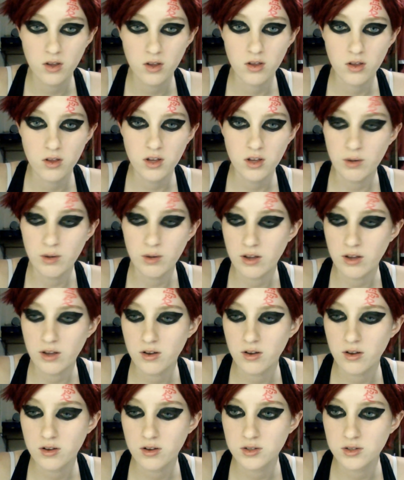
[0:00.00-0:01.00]
Anyway.
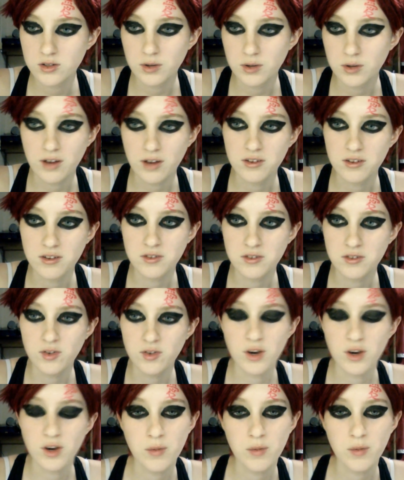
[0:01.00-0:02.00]
So yeah, you
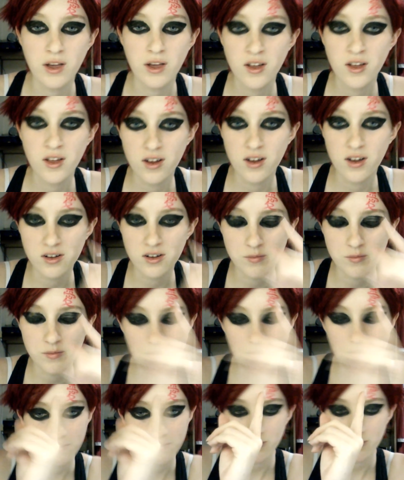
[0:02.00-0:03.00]
heard me.
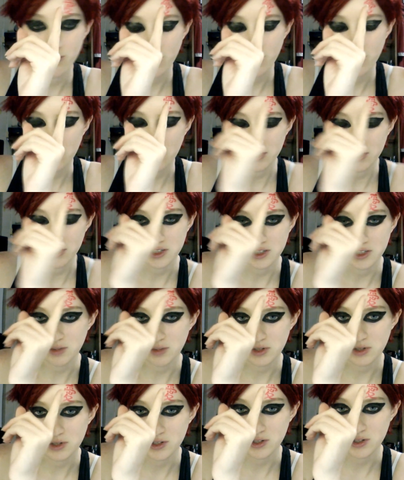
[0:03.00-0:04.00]
I angled it too much
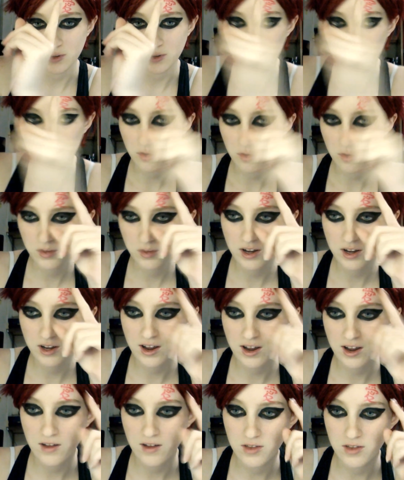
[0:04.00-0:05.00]
this way. Normally I
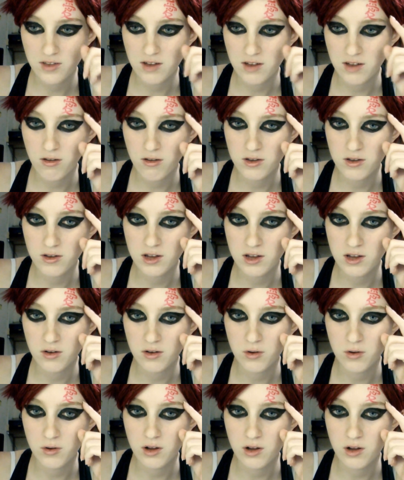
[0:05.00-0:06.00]
have the end of the tail
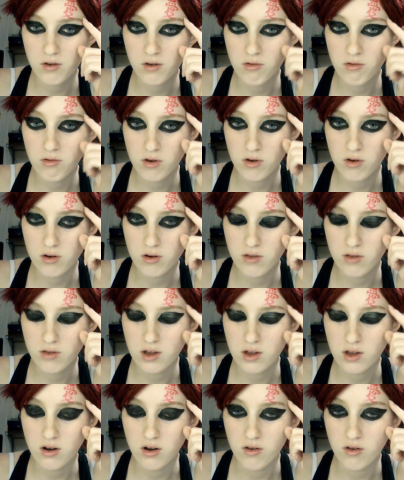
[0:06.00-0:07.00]
going over the
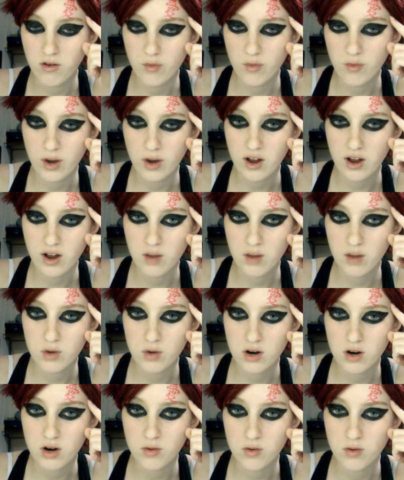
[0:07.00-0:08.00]
end of my
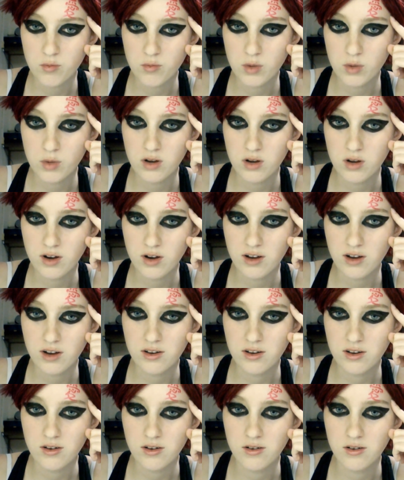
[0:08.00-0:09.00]
eyebrow, but I
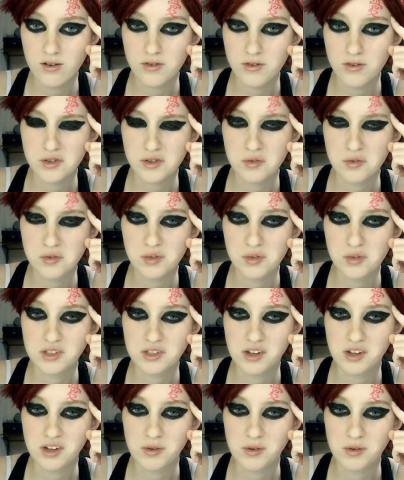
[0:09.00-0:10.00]
didn't for some reason. I
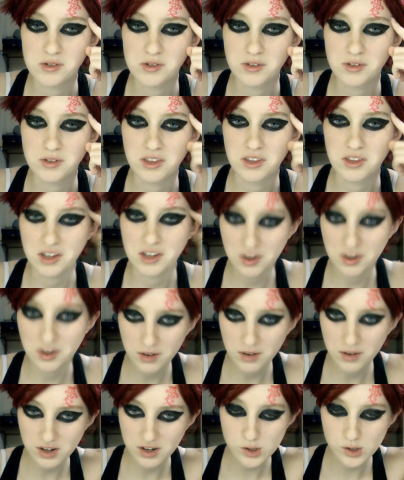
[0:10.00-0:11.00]
wasn't really thinking that I
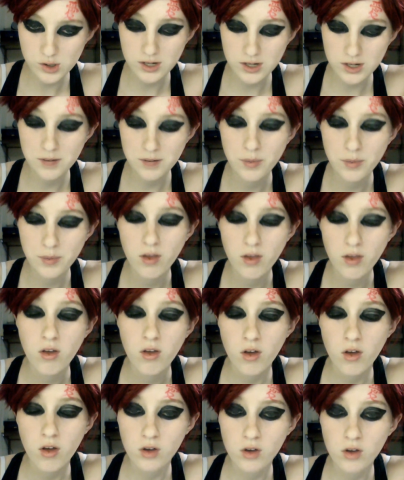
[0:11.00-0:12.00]
just did it.
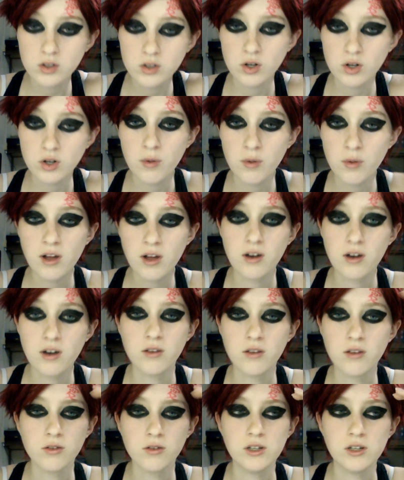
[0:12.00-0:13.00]
So I'm not gonna
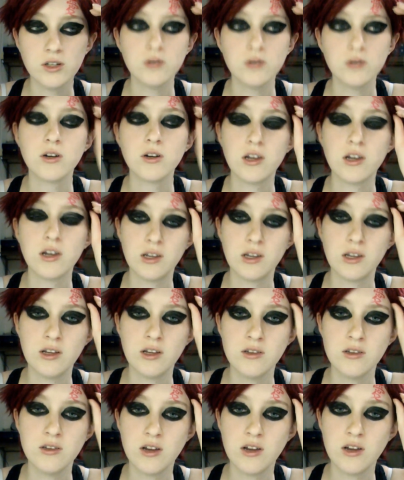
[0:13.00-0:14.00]
redo it or anything because
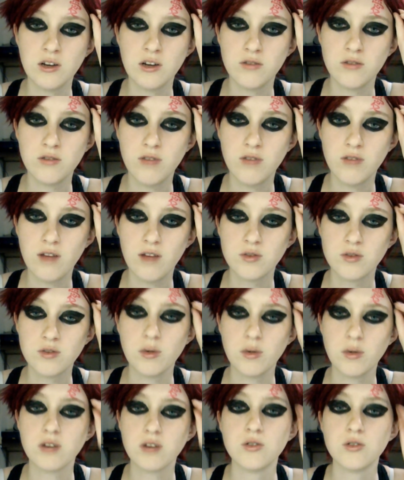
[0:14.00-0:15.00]
I have somebody
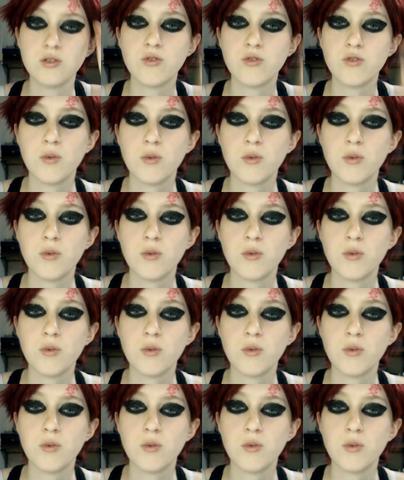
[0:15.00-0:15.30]
else do it for me